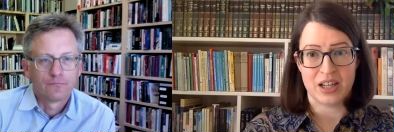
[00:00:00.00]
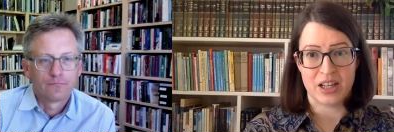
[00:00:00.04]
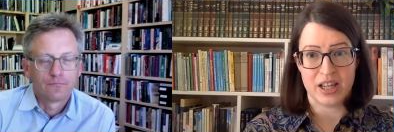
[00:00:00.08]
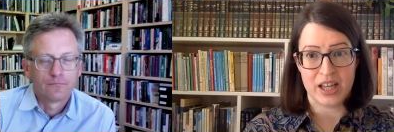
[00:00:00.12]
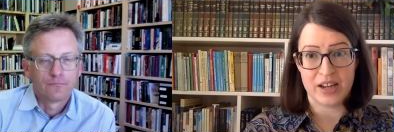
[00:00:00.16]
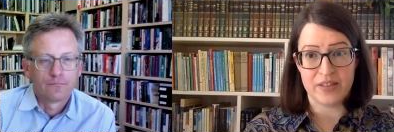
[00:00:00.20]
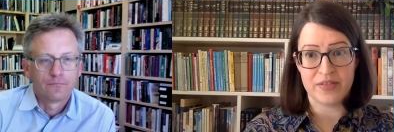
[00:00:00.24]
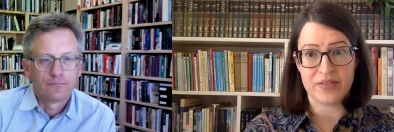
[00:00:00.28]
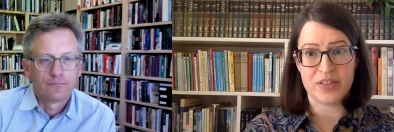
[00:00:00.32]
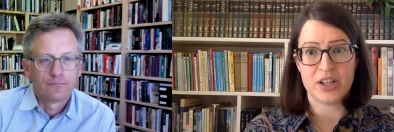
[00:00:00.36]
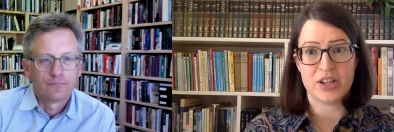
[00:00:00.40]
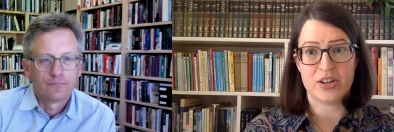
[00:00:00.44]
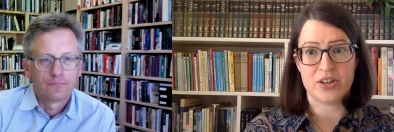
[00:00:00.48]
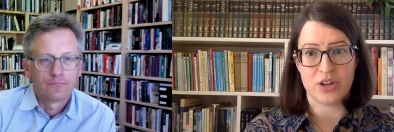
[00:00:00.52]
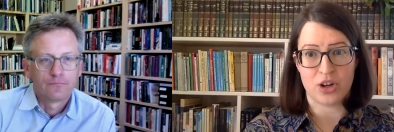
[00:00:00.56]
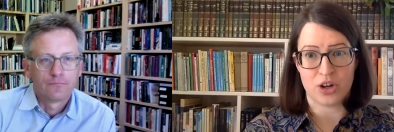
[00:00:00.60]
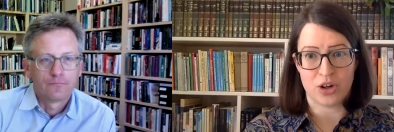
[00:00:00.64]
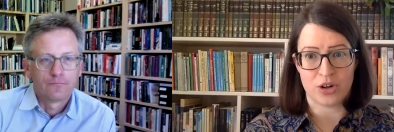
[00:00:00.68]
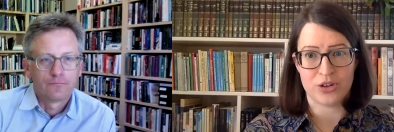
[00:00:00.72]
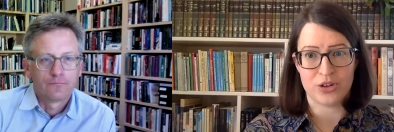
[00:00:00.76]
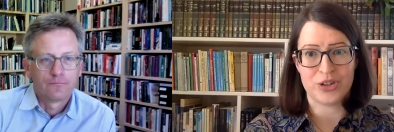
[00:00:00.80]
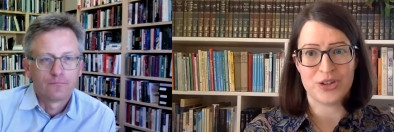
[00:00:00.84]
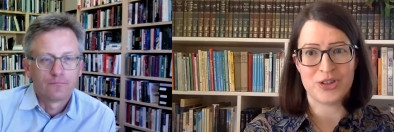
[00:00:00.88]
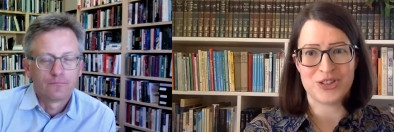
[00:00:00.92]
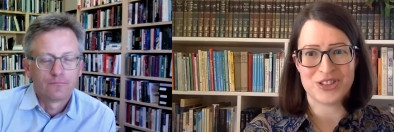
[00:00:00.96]
Speaker 1: if they're
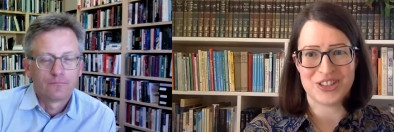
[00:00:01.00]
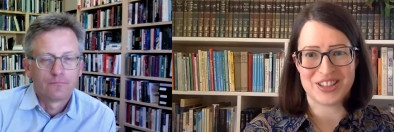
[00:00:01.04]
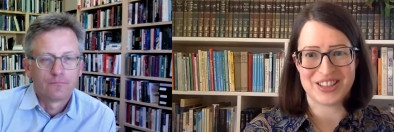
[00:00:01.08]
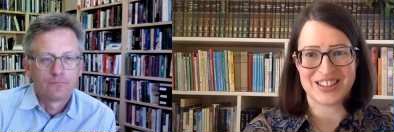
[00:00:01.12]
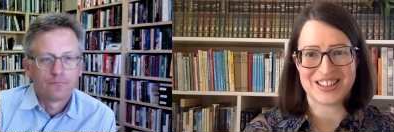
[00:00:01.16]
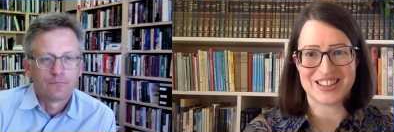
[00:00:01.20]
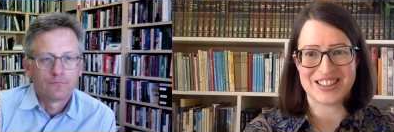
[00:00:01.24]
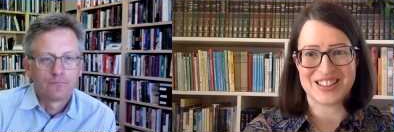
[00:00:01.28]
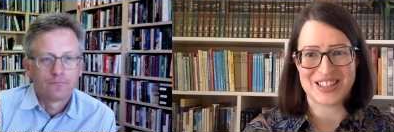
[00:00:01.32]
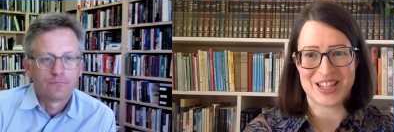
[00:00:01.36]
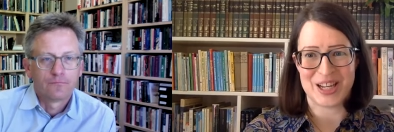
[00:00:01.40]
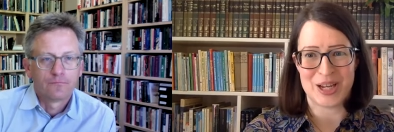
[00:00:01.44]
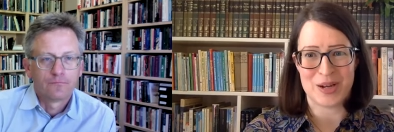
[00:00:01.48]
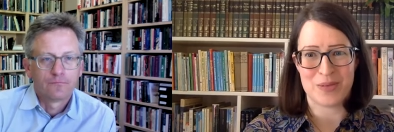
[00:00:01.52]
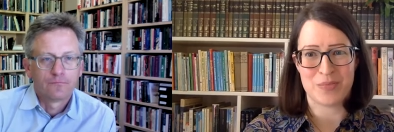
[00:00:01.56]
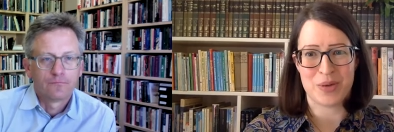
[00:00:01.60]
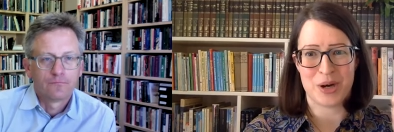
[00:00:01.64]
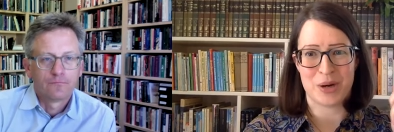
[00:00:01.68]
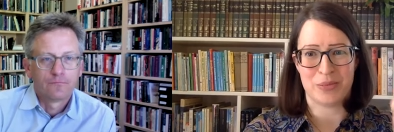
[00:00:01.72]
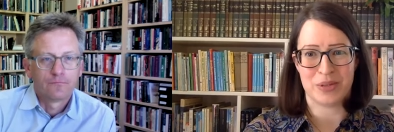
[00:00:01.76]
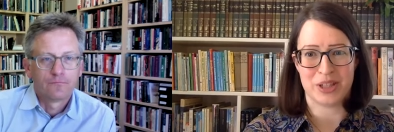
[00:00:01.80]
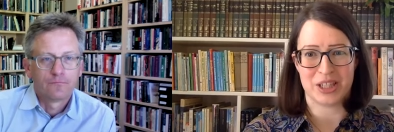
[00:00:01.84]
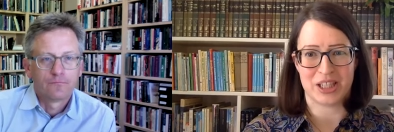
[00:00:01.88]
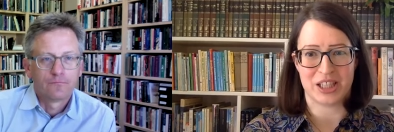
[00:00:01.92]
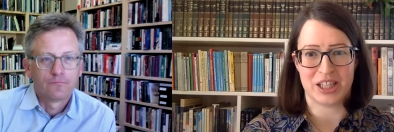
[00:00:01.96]
all using the same
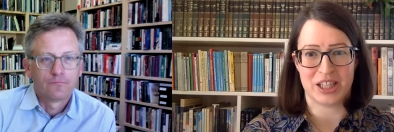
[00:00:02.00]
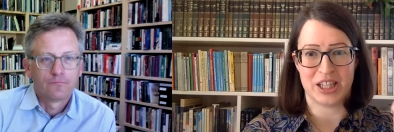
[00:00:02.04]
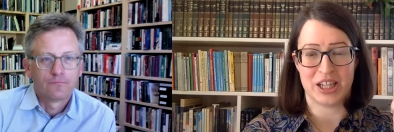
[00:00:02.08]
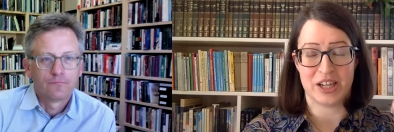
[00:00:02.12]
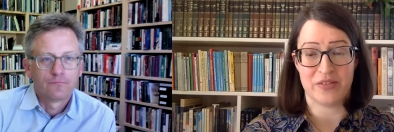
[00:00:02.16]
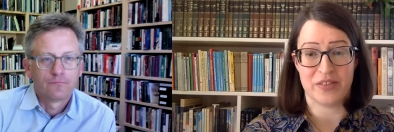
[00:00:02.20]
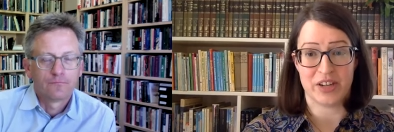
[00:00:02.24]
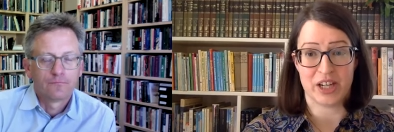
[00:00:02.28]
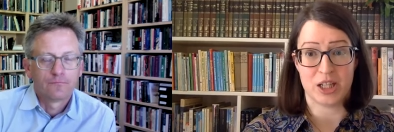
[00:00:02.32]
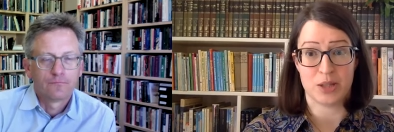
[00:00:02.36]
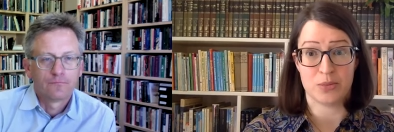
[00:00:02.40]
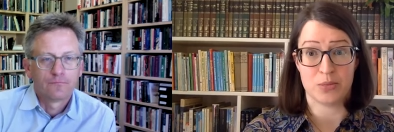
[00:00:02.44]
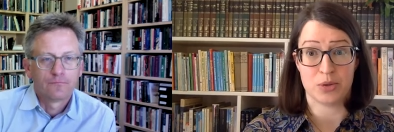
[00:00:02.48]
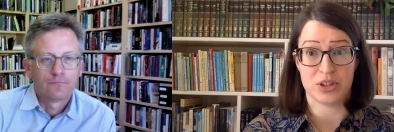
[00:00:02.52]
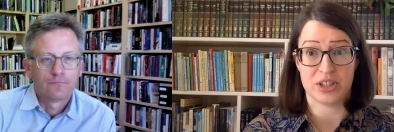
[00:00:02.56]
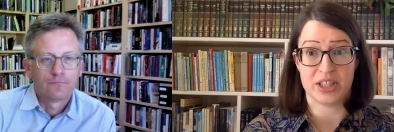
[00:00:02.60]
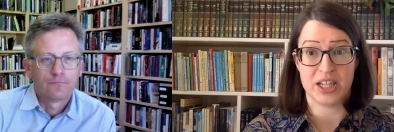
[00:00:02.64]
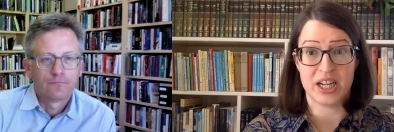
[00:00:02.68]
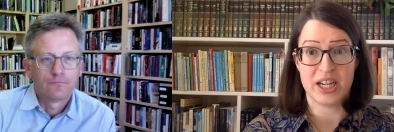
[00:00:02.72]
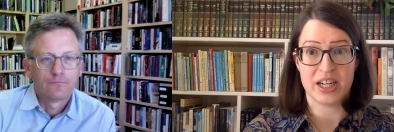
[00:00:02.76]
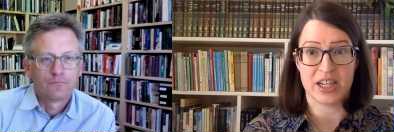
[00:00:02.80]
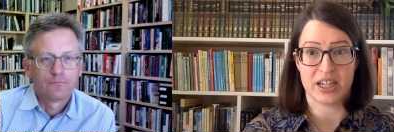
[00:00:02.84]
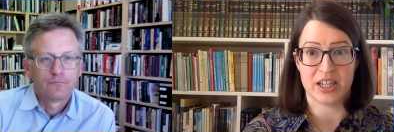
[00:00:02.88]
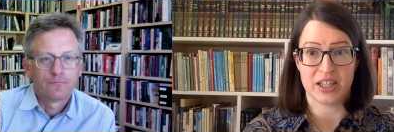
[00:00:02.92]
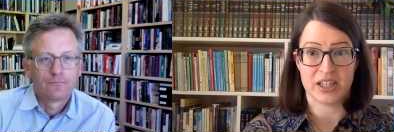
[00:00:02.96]
publicly available
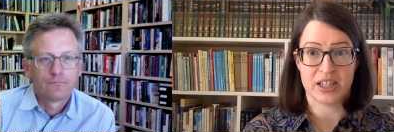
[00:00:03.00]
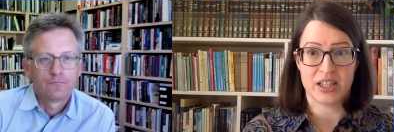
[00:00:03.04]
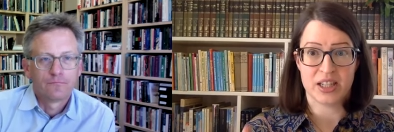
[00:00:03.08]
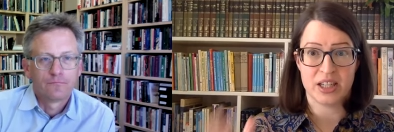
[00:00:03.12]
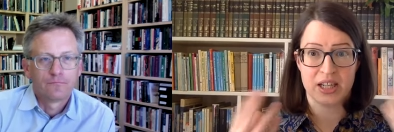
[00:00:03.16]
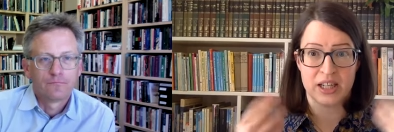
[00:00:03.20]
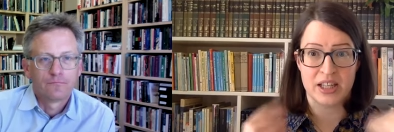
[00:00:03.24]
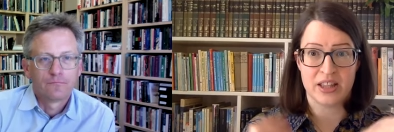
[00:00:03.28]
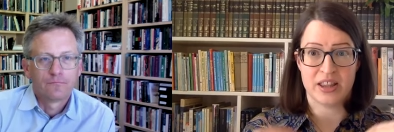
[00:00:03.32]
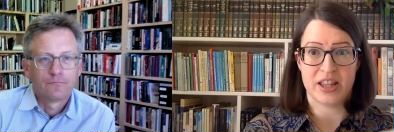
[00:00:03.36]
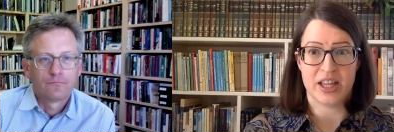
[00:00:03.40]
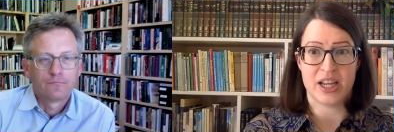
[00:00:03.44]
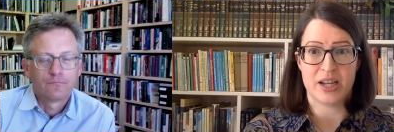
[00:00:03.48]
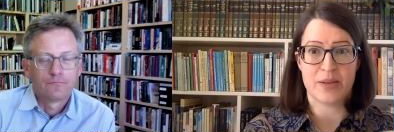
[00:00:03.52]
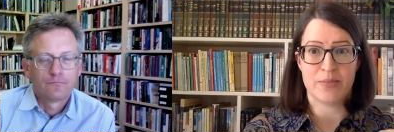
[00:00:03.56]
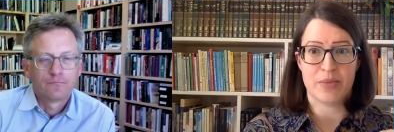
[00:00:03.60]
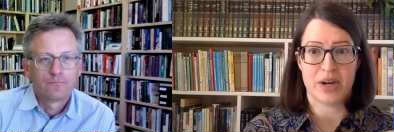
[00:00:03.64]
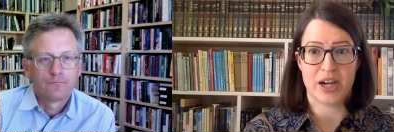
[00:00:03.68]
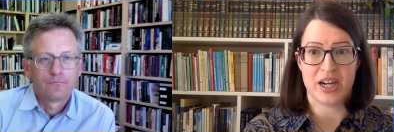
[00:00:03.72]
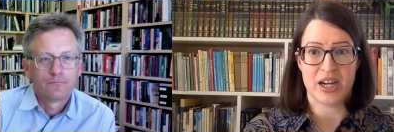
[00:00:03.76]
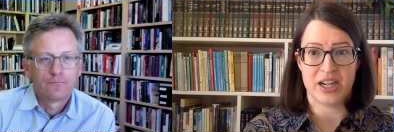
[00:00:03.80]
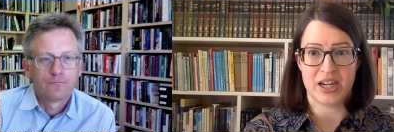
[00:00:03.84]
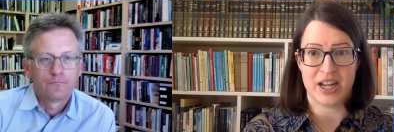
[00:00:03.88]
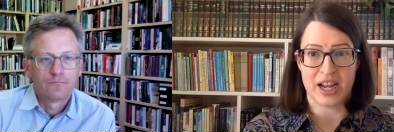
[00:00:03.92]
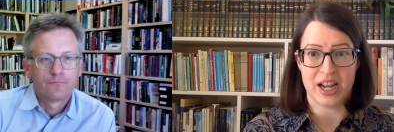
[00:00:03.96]
data, they might